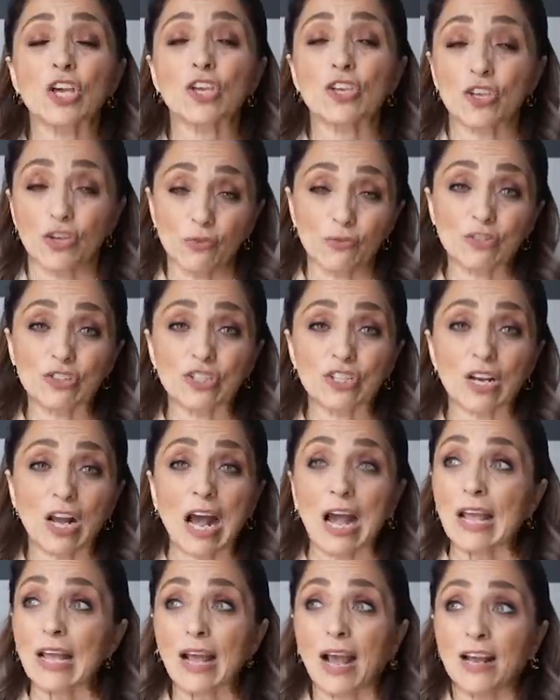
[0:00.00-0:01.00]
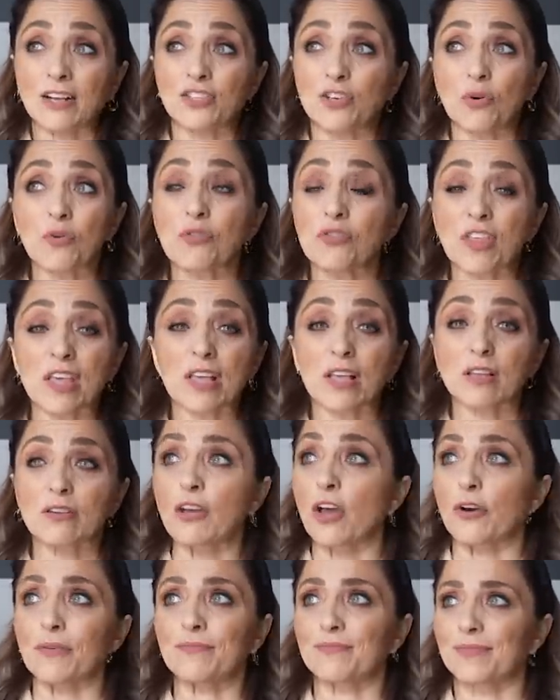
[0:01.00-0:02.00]
huge. I, I don't think,
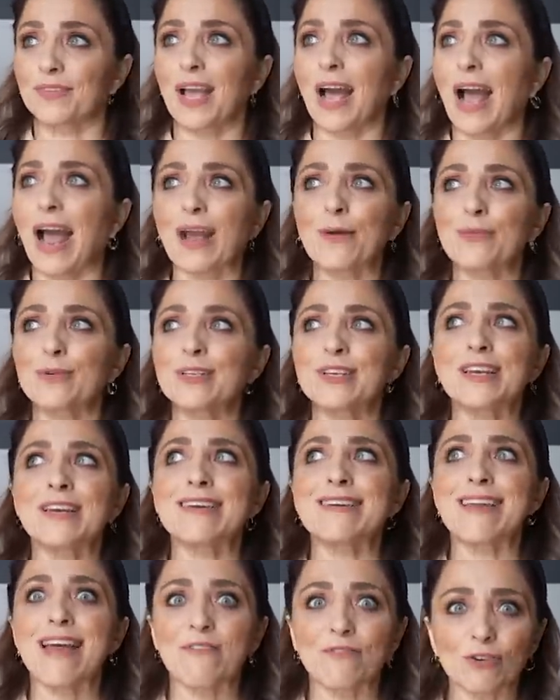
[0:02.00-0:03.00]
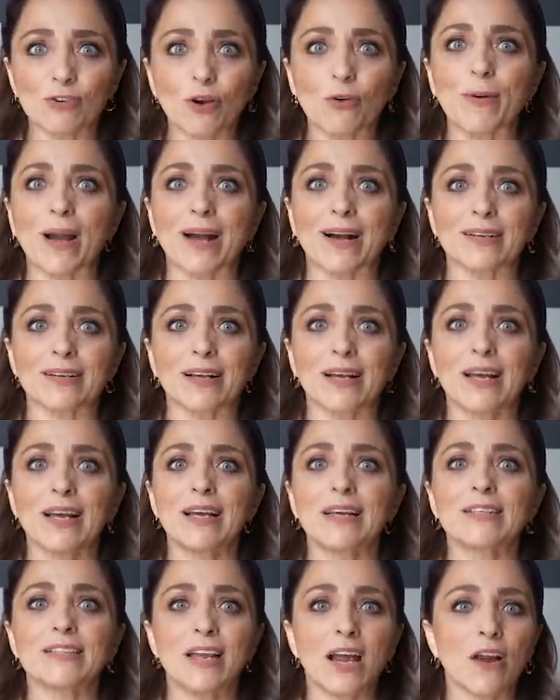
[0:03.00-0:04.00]
no, I would never go back
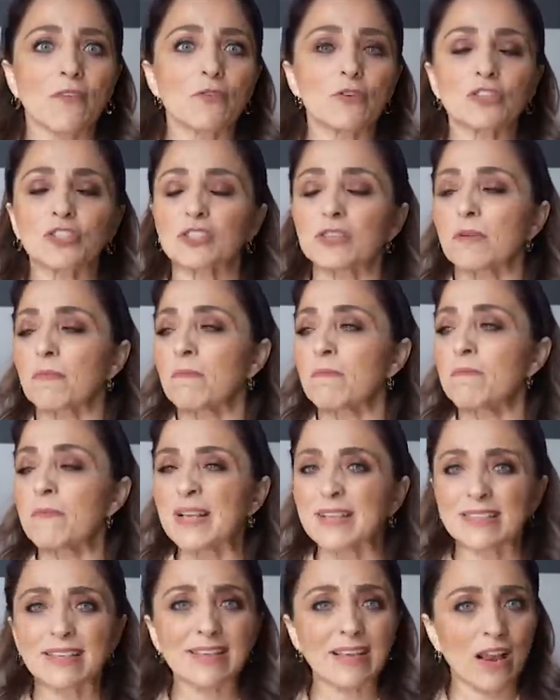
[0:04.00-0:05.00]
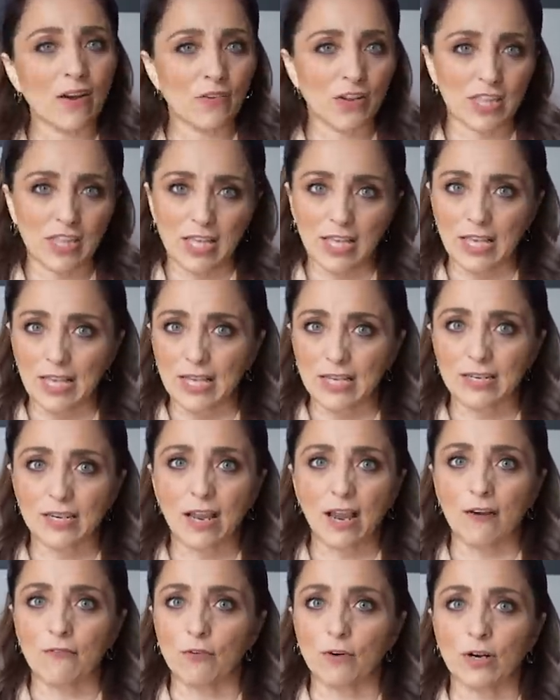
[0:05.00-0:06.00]
to ever just mixing everything in
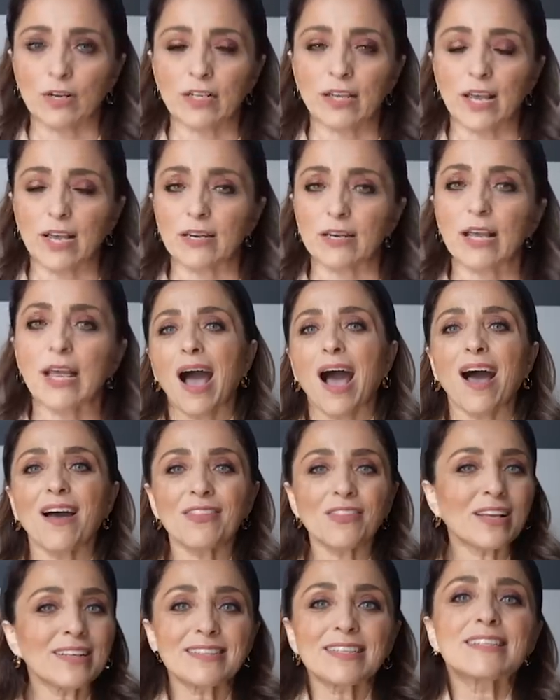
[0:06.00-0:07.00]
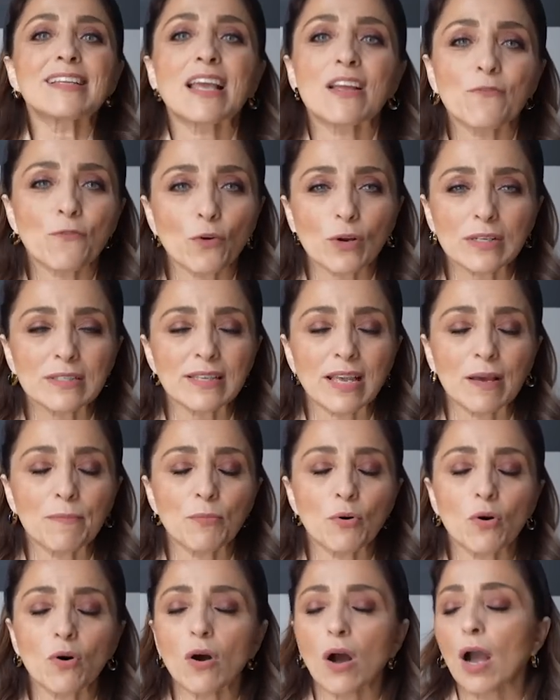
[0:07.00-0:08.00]
ever again. Like today, for
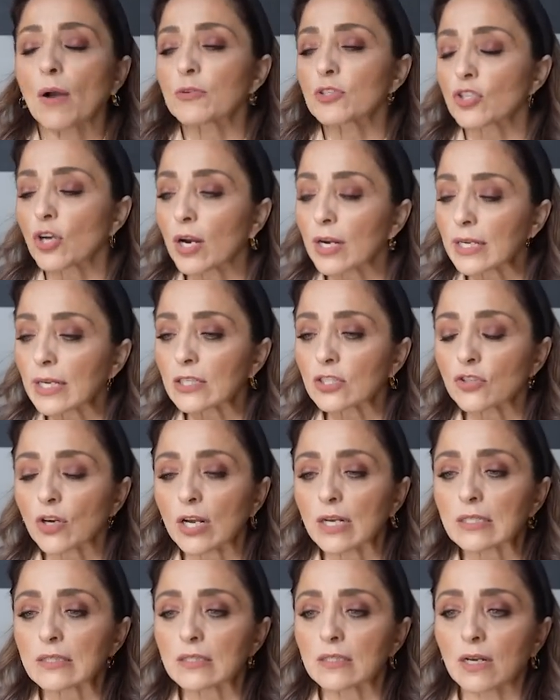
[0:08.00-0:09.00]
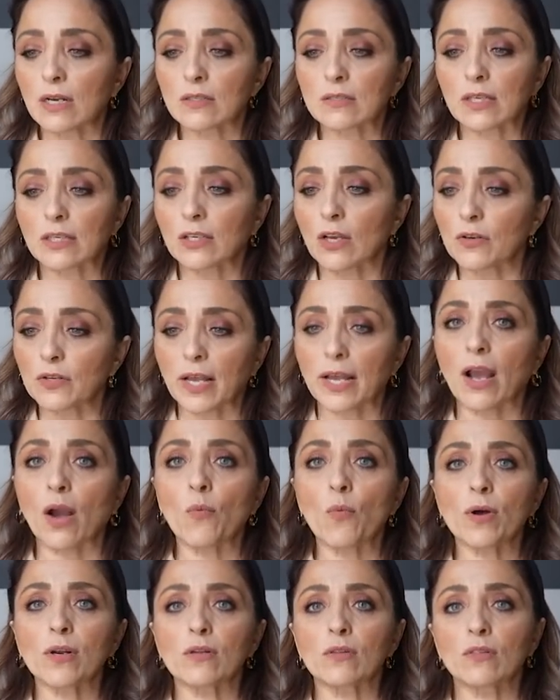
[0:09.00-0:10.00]
example, I was trying to get dressed and I was like, okay, I
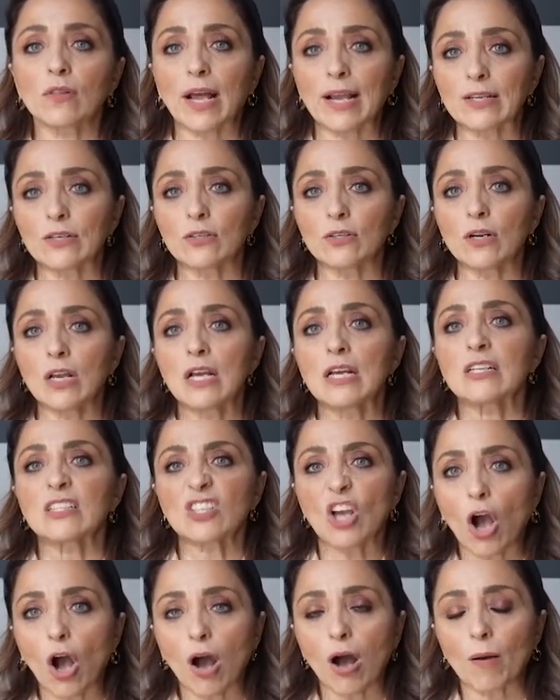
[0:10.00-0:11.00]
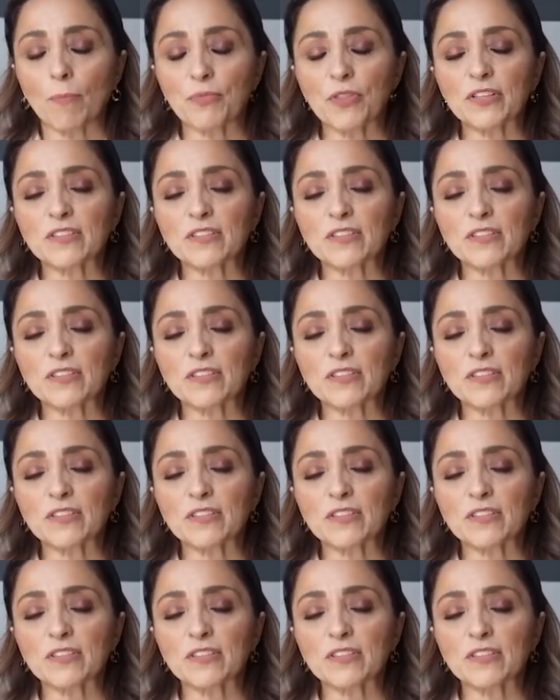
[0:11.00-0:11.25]
want a lighter top